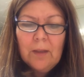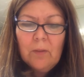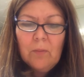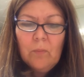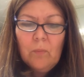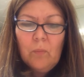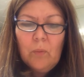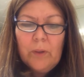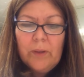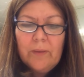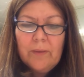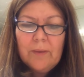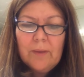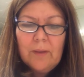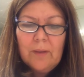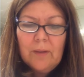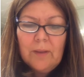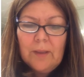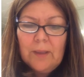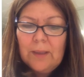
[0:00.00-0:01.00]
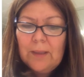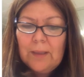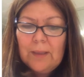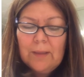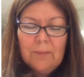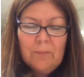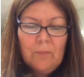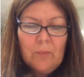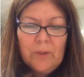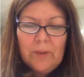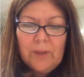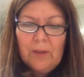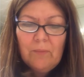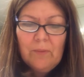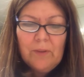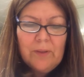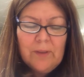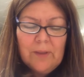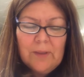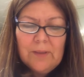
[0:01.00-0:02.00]
with
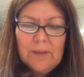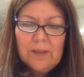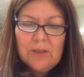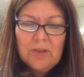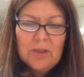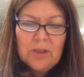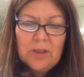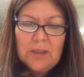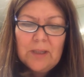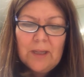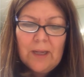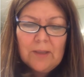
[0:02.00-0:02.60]
everything that she